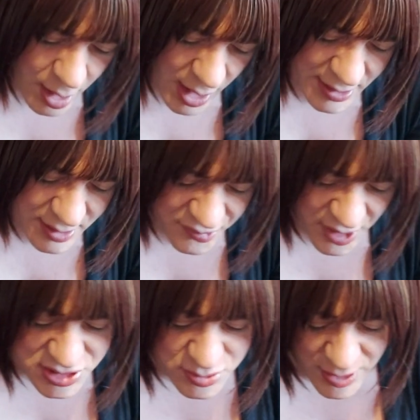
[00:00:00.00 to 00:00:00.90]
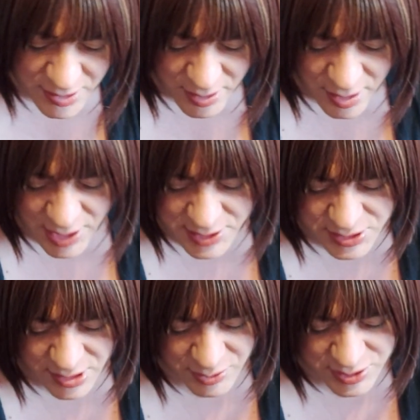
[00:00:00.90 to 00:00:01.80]
And the first one I
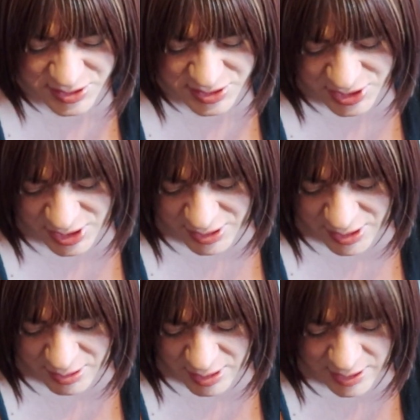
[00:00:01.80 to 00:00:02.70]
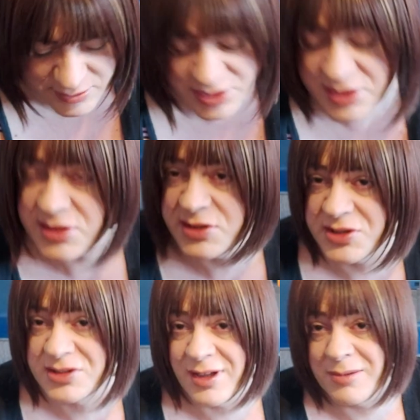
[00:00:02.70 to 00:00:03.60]
wanted to show you, and this is
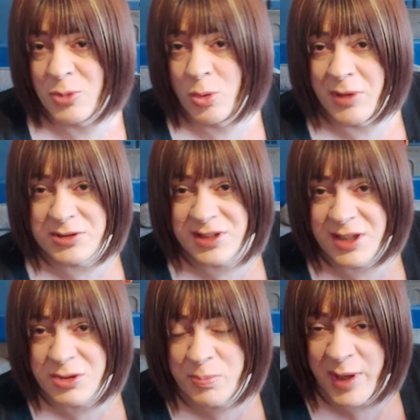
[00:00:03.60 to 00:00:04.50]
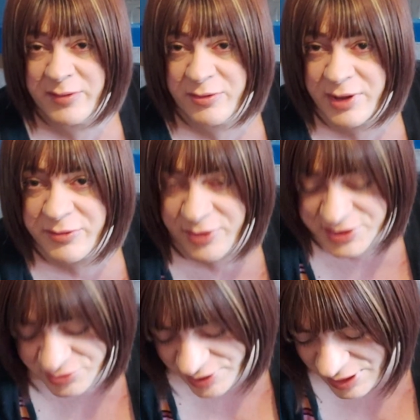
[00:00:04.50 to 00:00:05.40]
just like almost like a bit of a
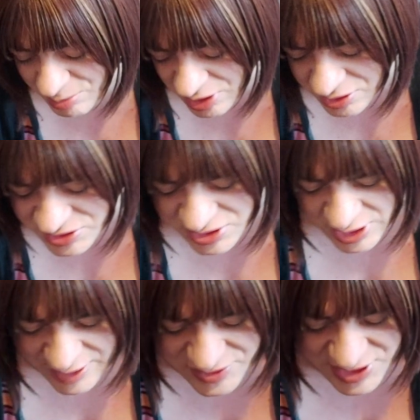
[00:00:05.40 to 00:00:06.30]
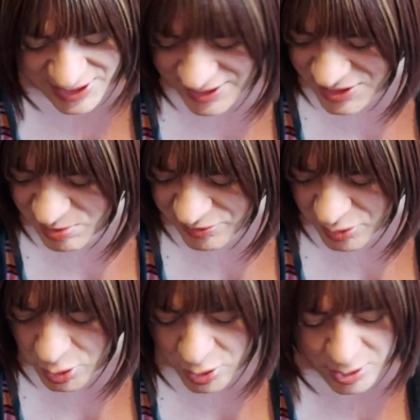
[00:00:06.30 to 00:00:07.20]
refresh really, because you have seen these
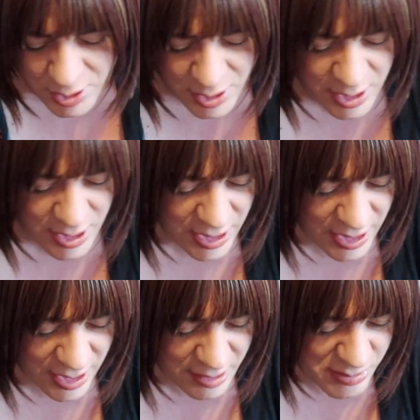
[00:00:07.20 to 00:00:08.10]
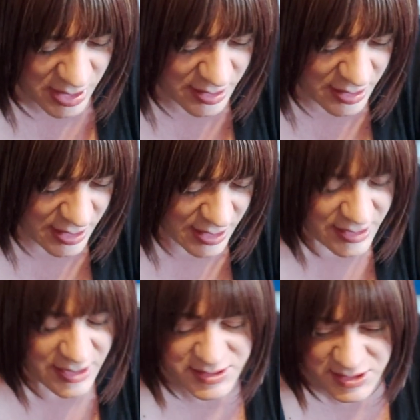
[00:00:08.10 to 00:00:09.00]
before, but
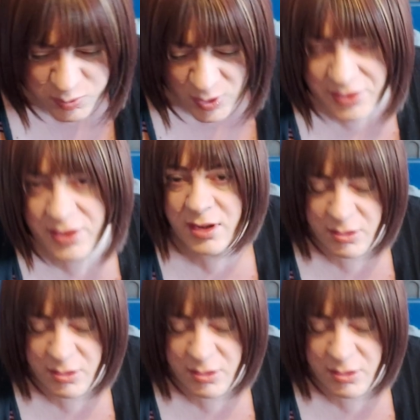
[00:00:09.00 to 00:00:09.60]
this is one.